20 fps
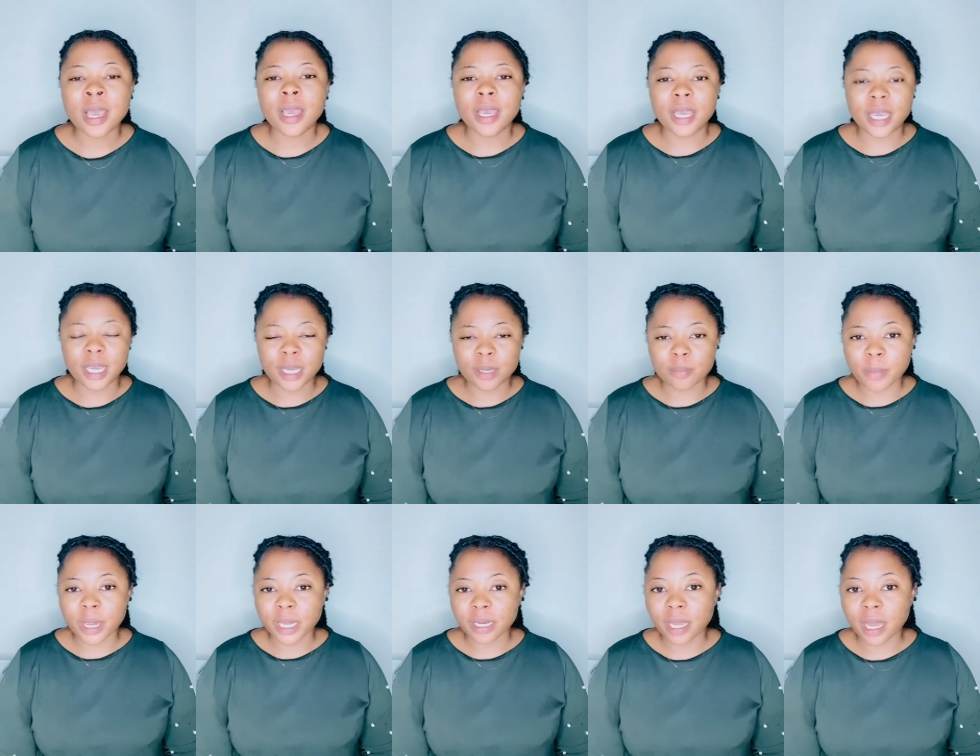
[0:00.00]

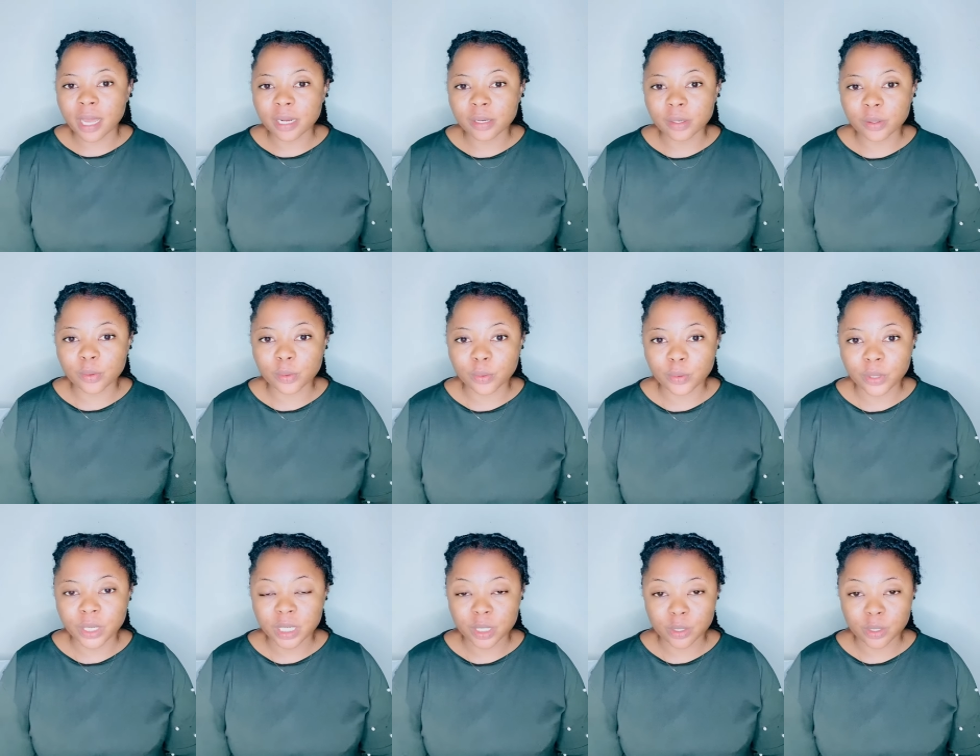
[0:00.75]
Amen.
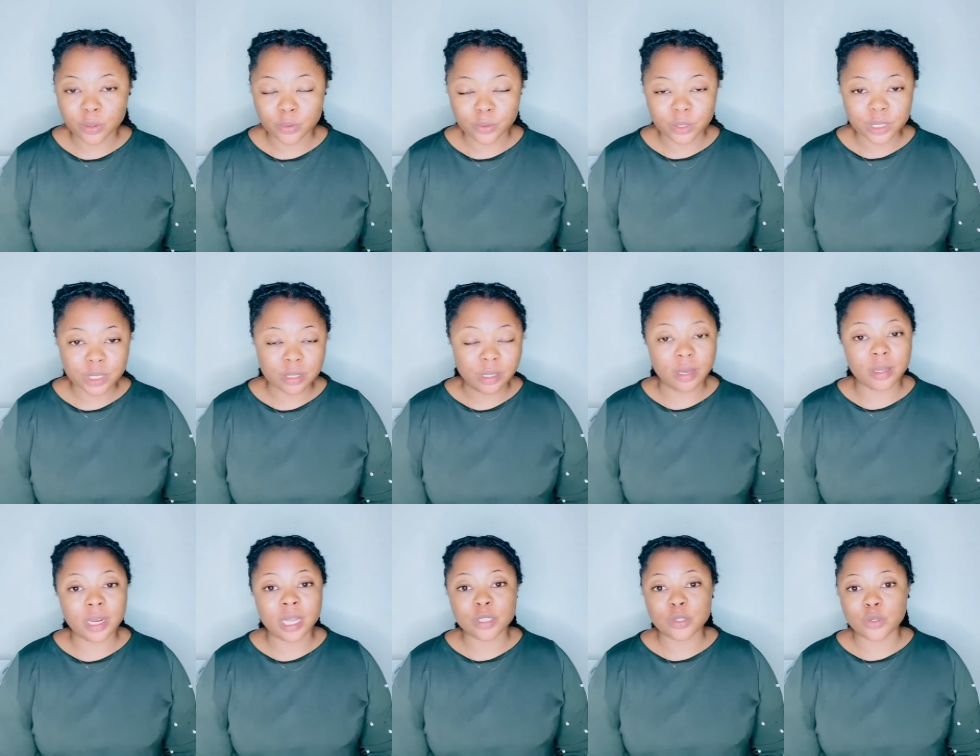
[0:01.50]
Hallelujah. Glory to God
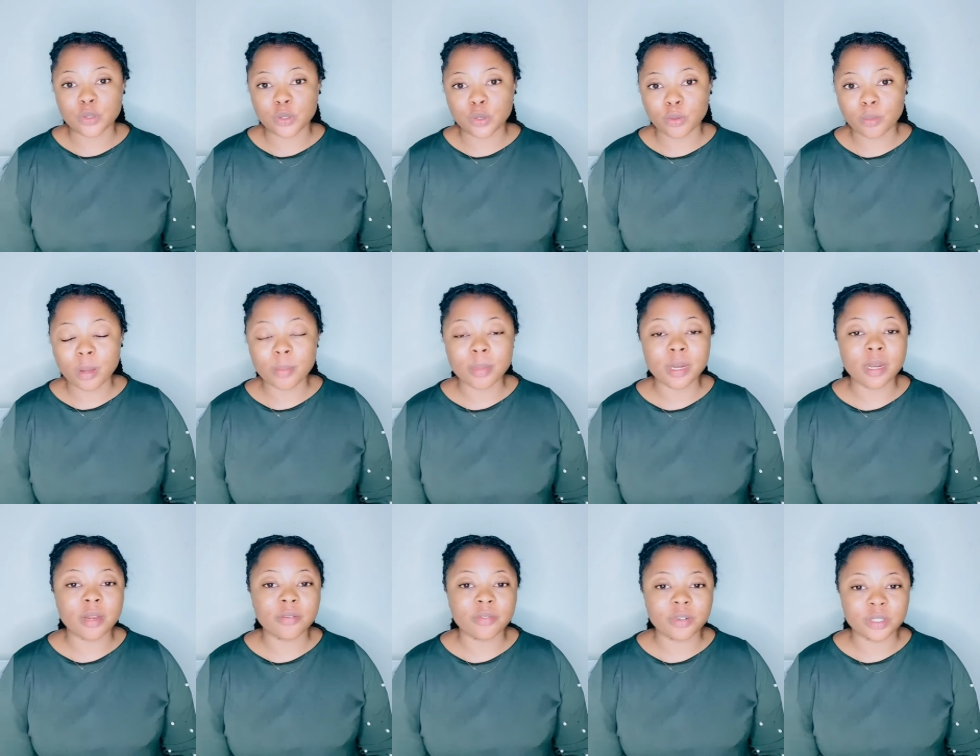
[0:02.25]
and to you, my
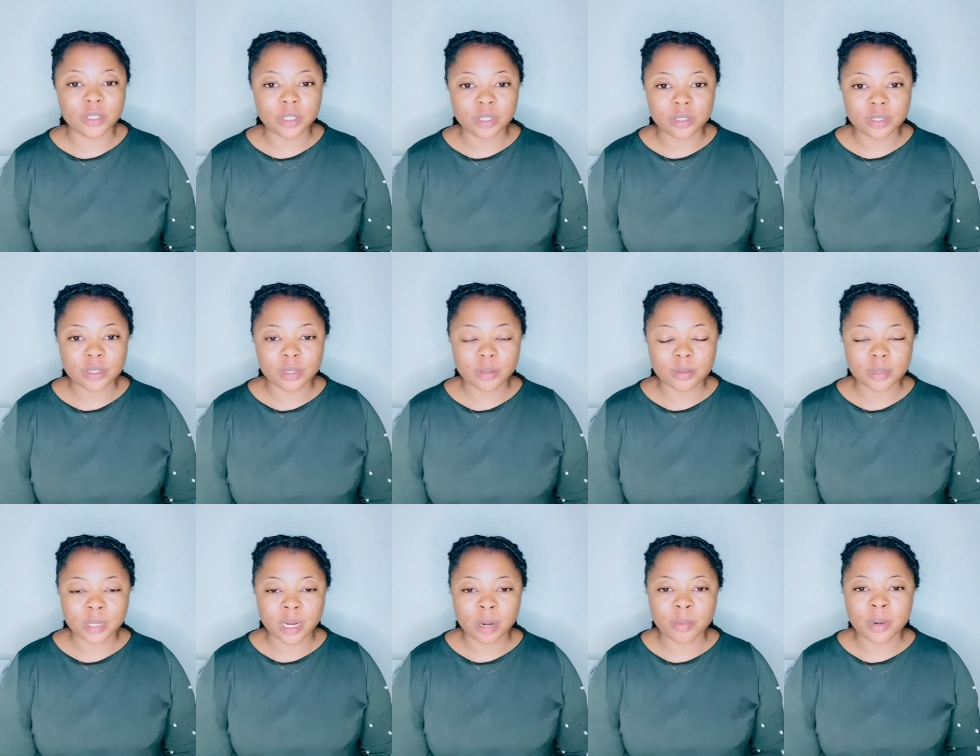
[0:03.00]
beloved returning
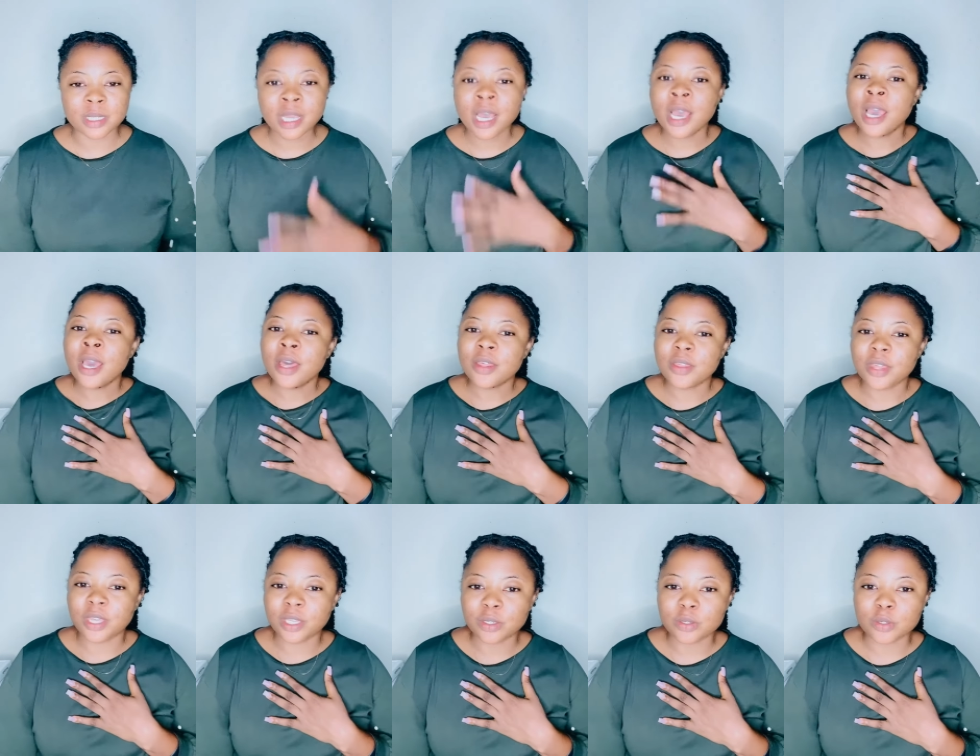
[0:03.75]
subscribers.
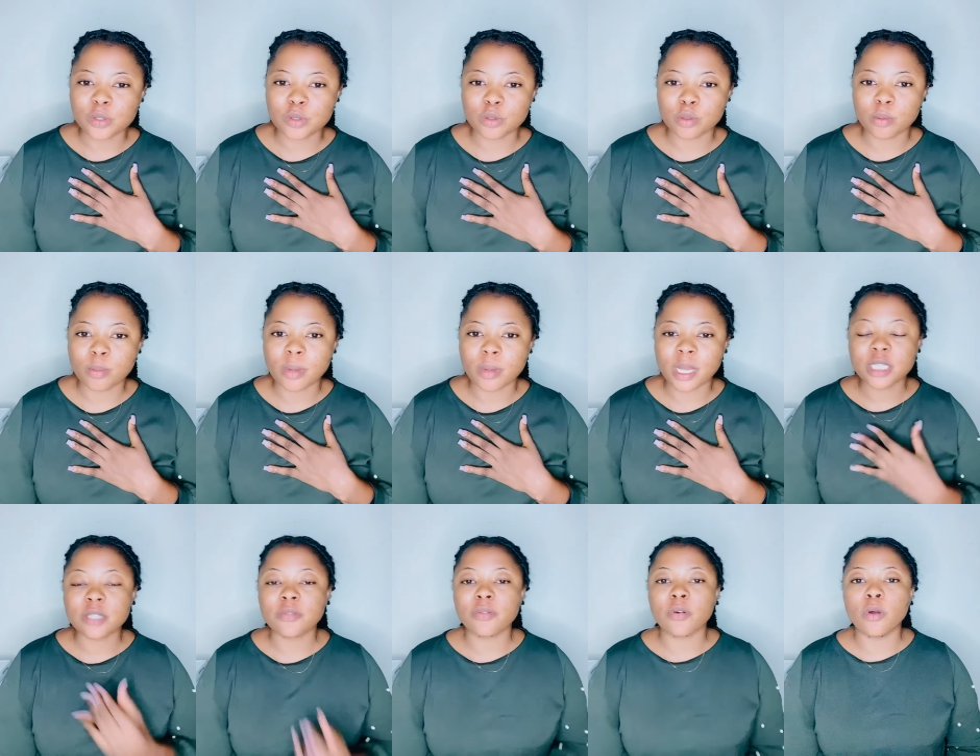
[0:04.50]
Thank you so
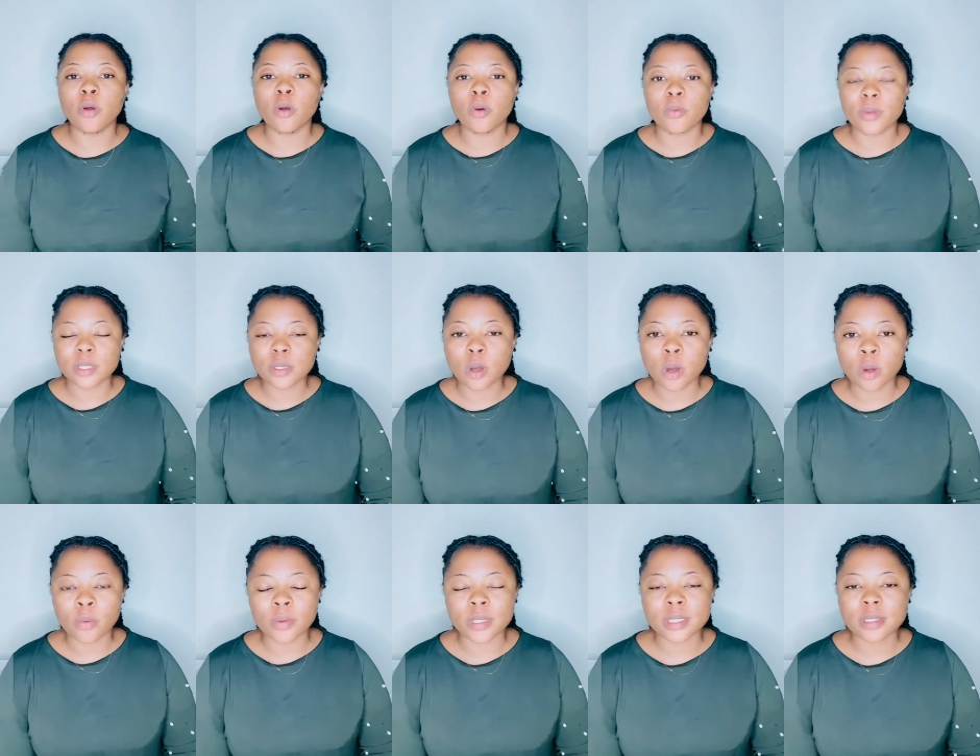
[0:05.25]
much for always,
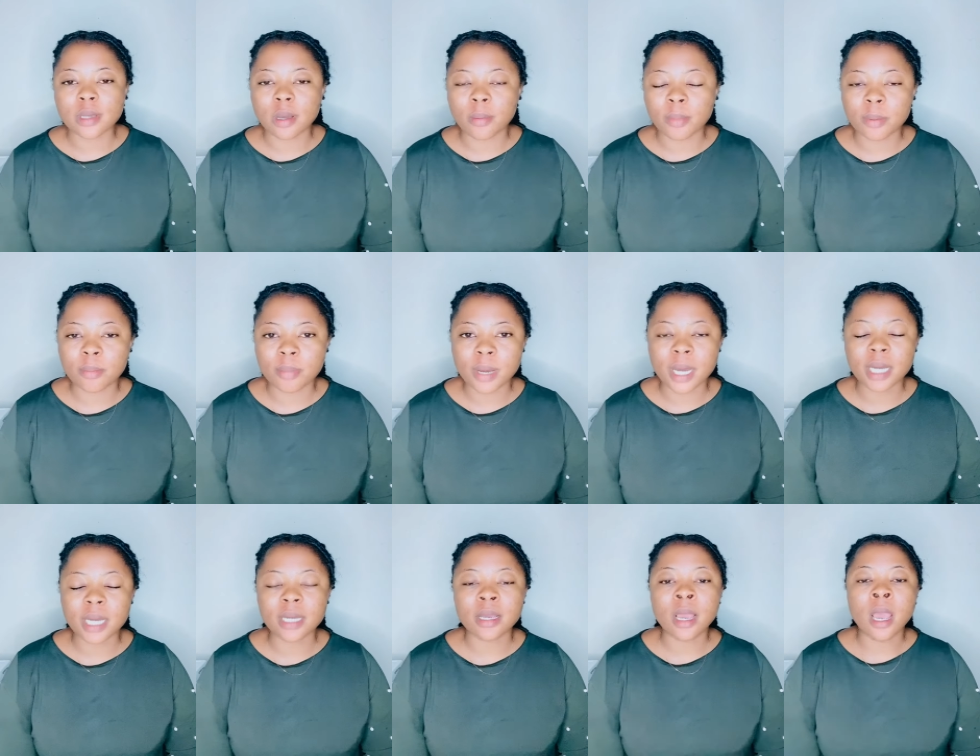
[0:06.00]
always coming
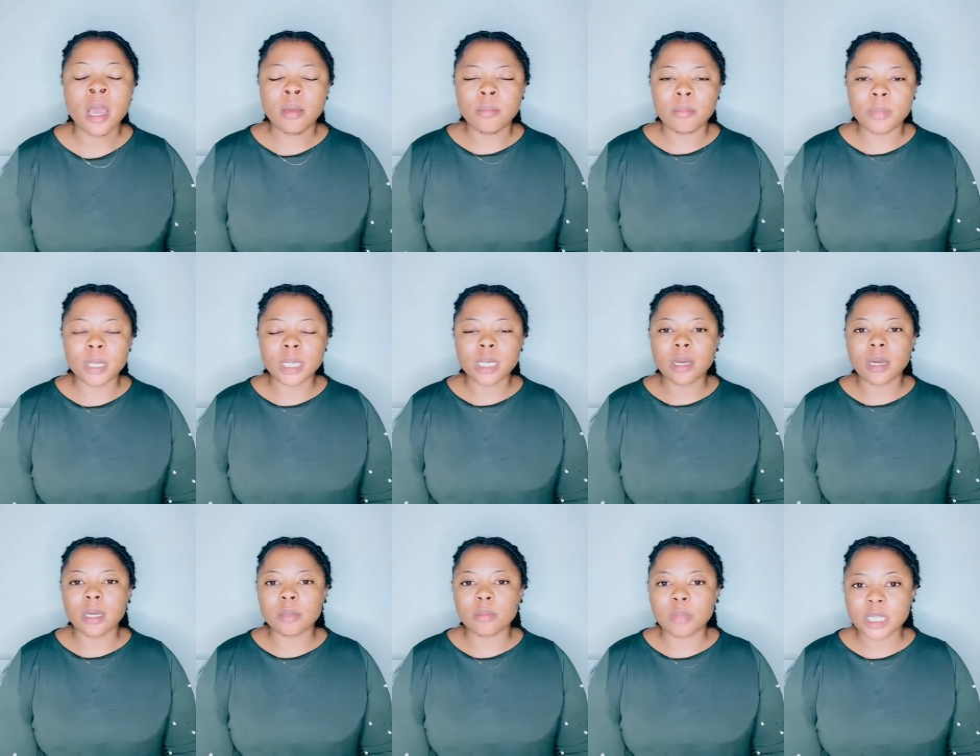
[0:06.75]
back. May
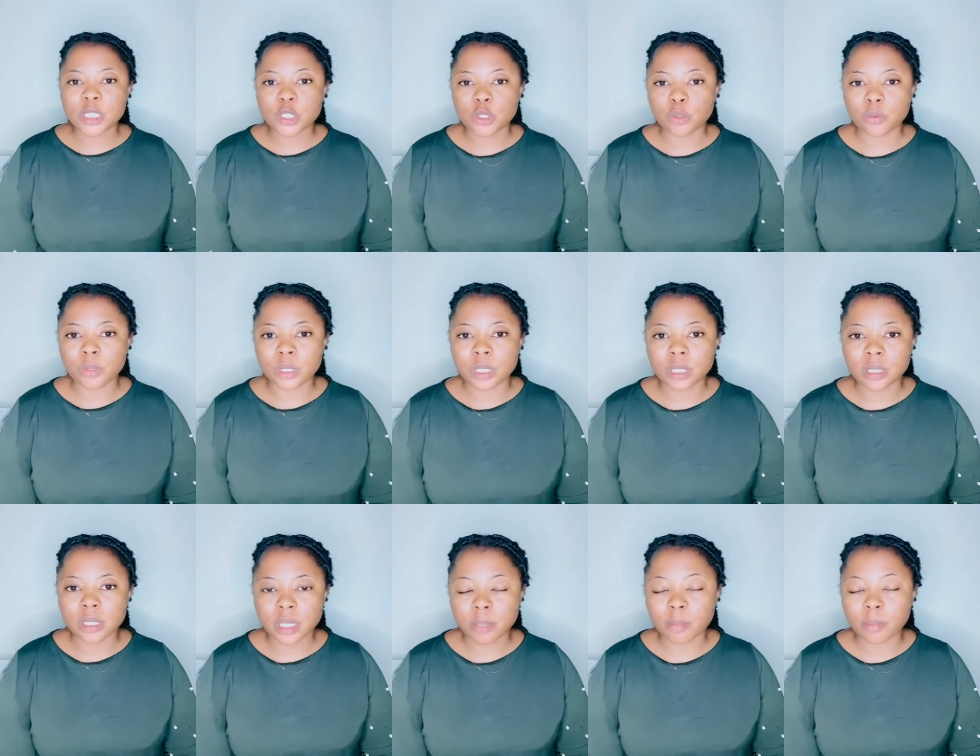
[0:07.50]
God bless you in the
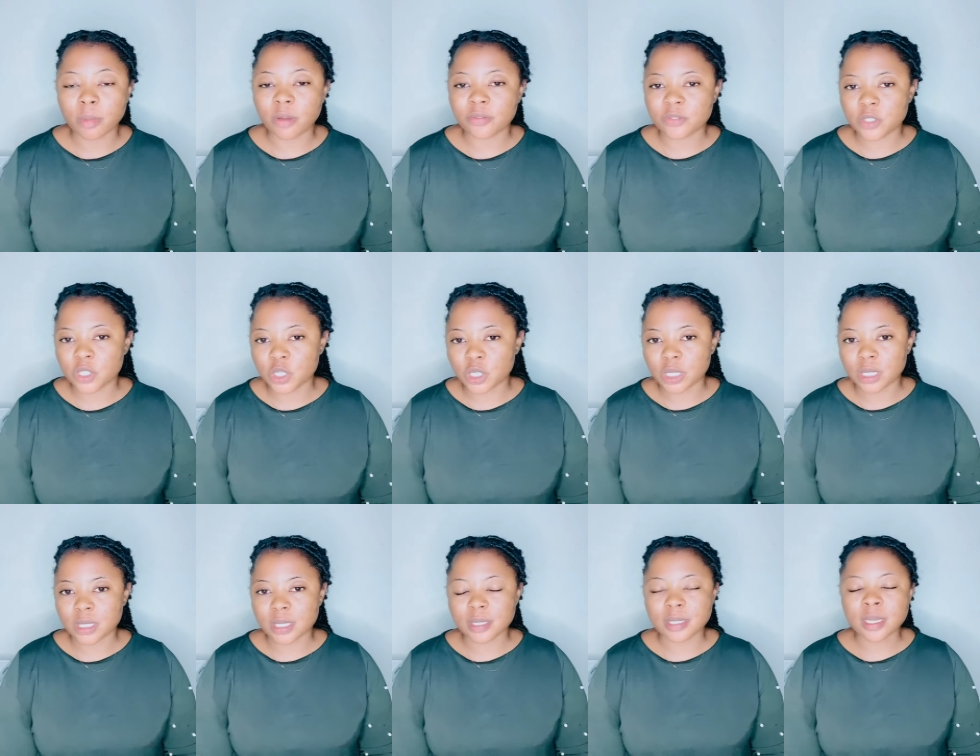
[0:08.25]
name of
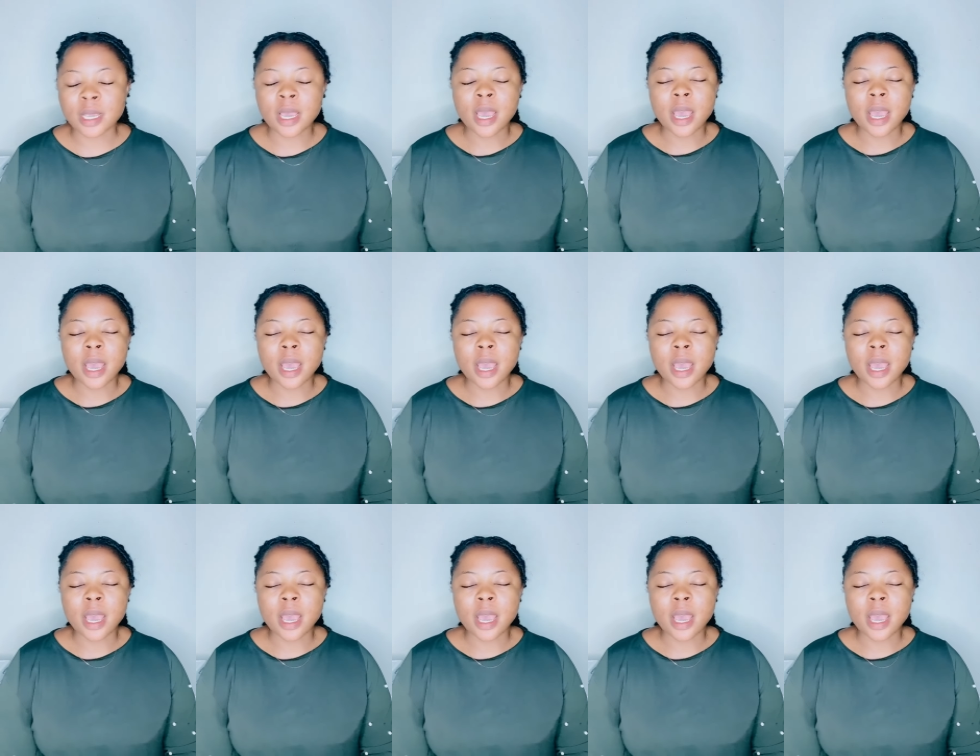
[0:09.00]
Jesus.